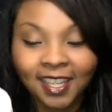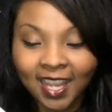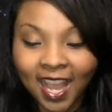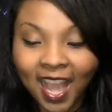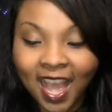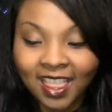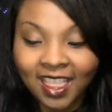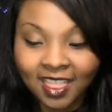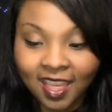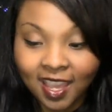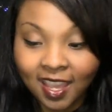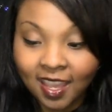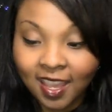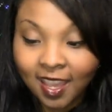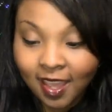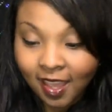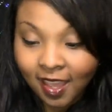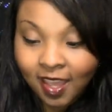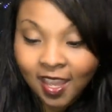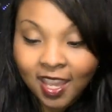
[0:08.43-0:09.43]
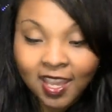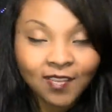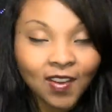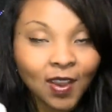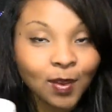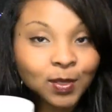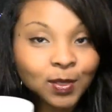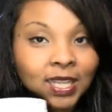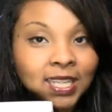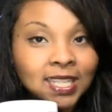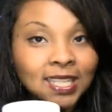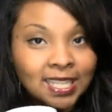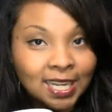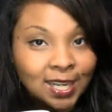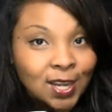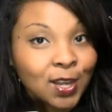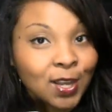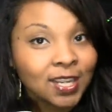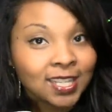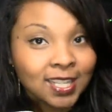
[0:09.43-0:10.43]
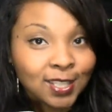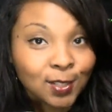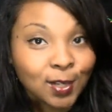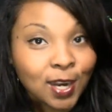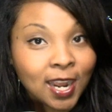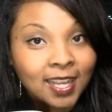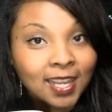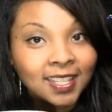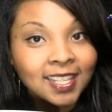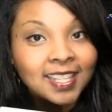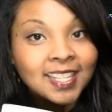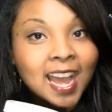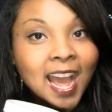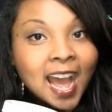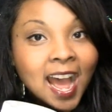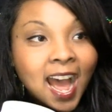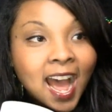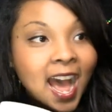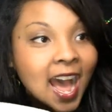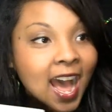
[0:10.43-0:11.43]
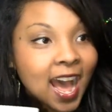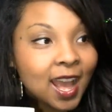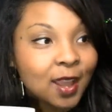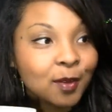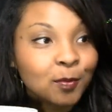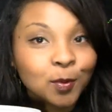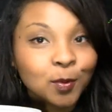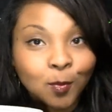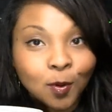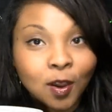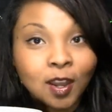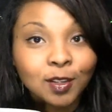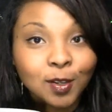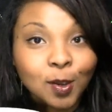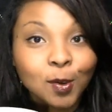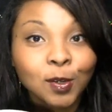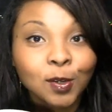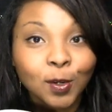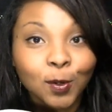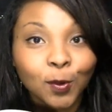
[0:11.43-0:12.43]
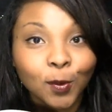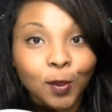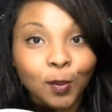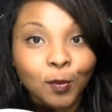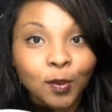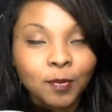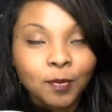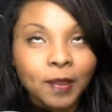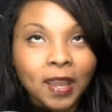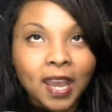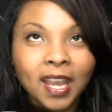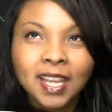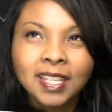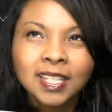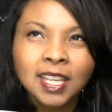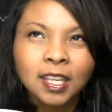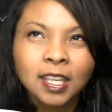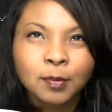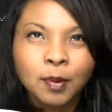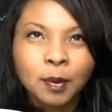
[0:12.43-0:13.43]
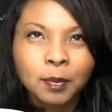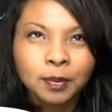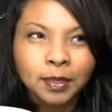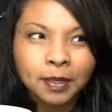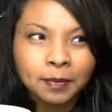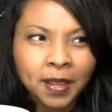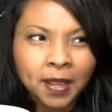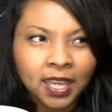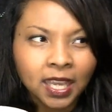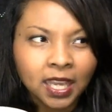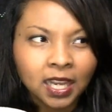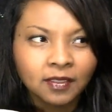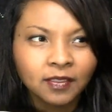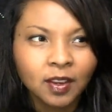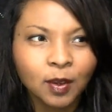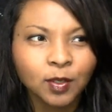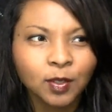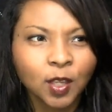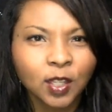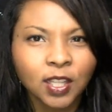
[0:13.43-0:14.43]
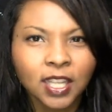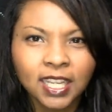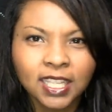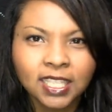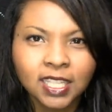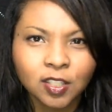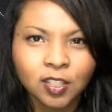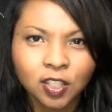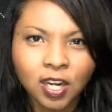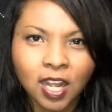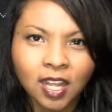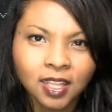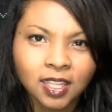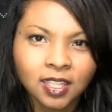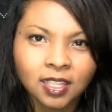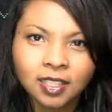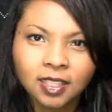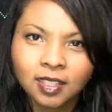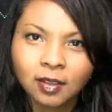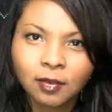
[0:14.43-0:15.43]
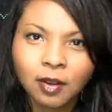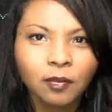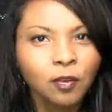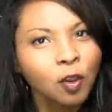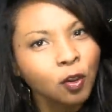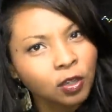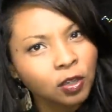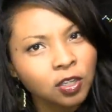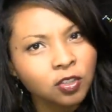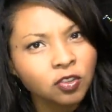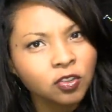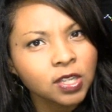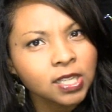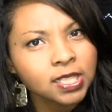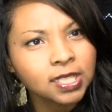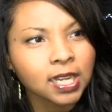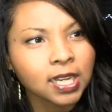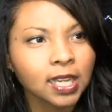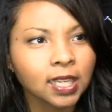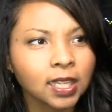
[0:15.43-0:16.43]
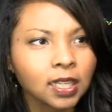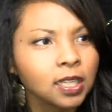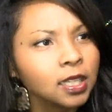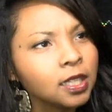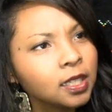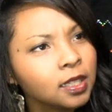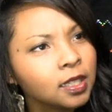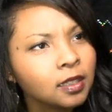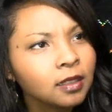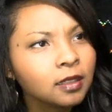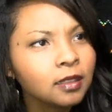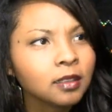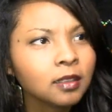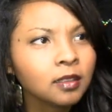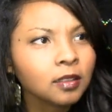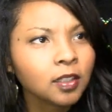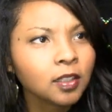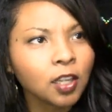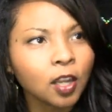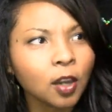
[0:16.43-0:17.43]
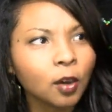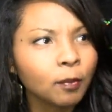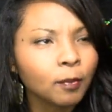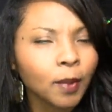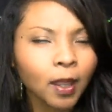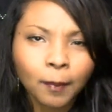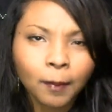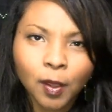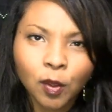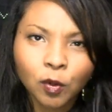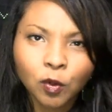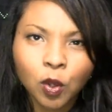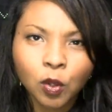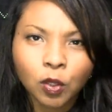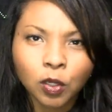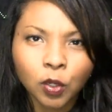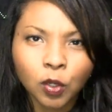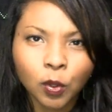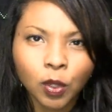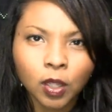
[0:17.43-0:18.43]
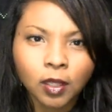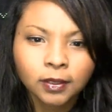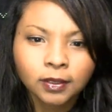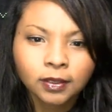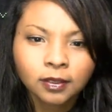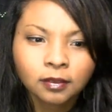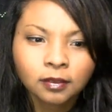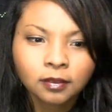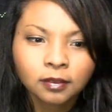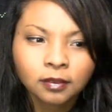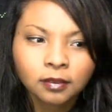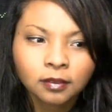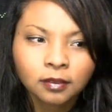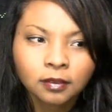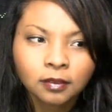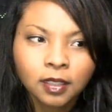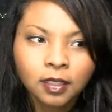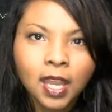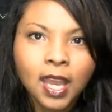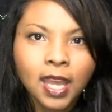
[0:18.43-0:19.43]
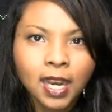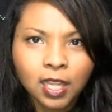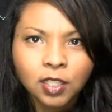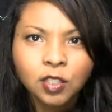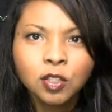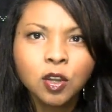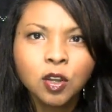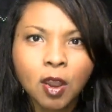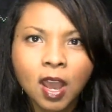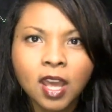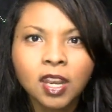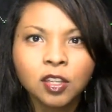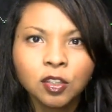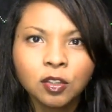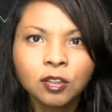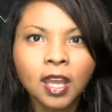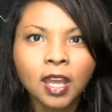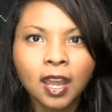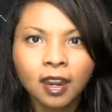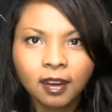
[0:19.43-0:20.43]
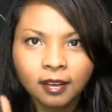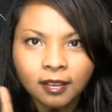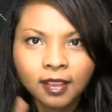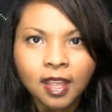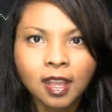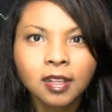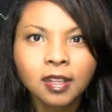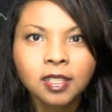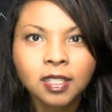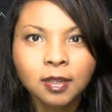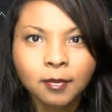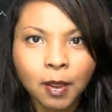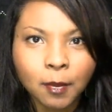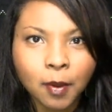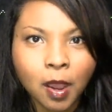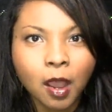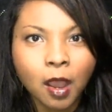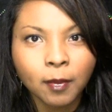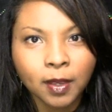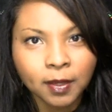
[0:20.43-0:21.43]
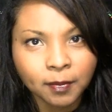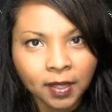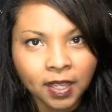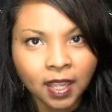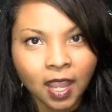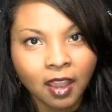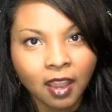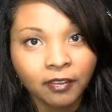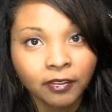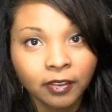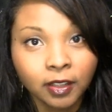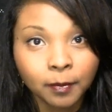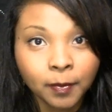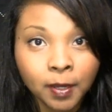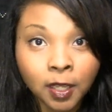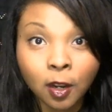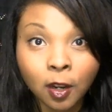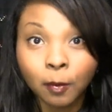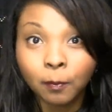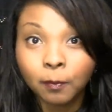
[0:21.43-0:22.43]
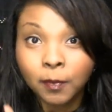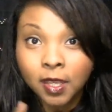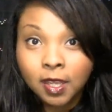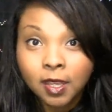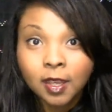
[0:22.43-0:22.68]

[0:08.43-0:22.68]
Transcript: Like, I think if I was like stuck on a desert island, I would want coconut oil with me. I guess I could probably make it if I was on like a desert island because they would have coconut trees and I could, you know, make my own coconut oil. And I do know how to do that thanks to my mom and being half Filipino.